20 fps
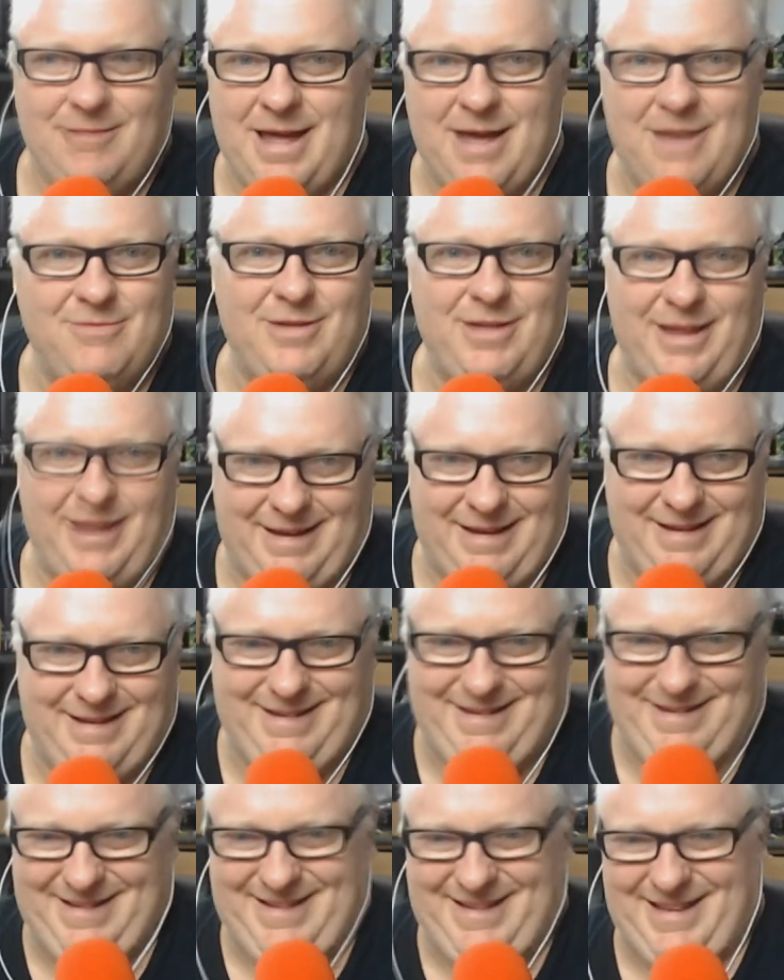everything.
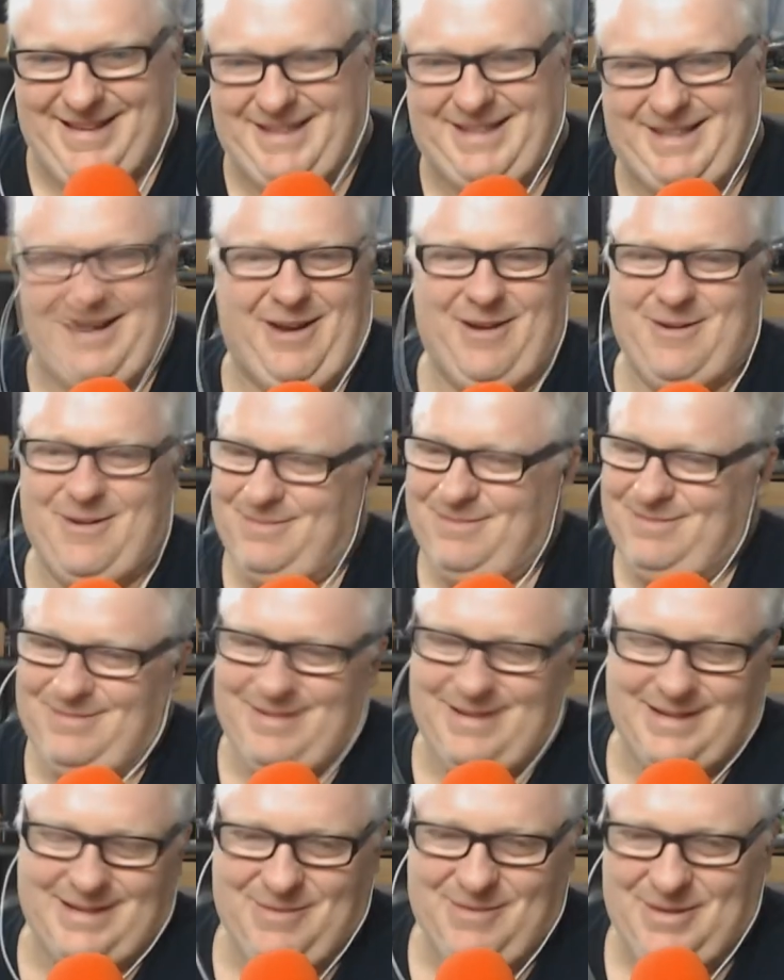So
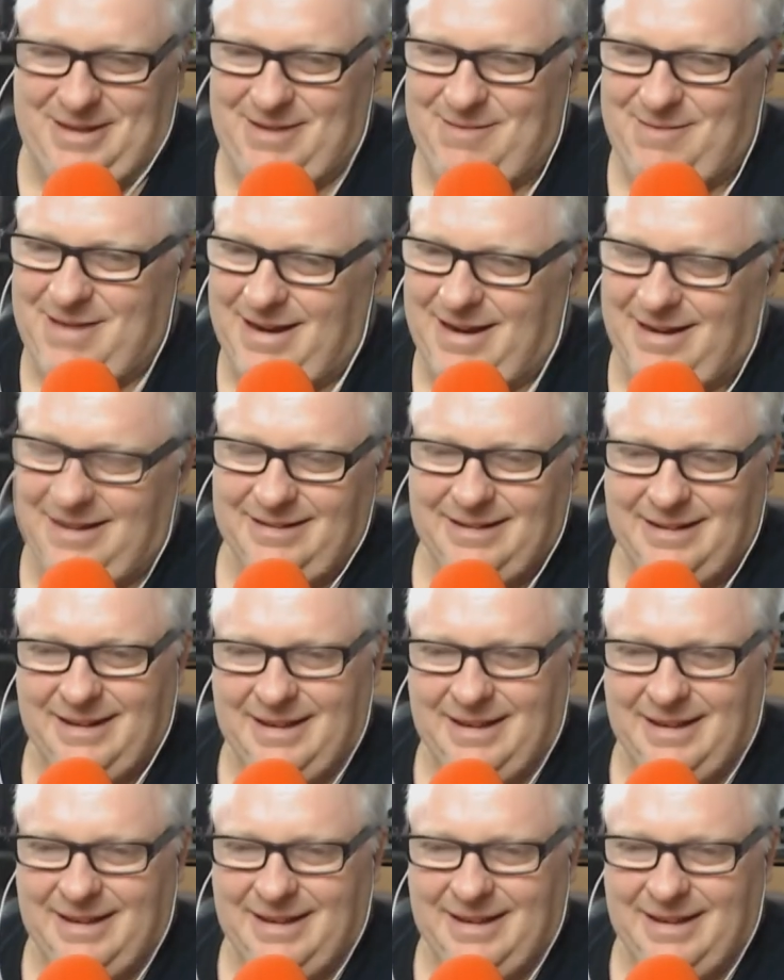does it really matter?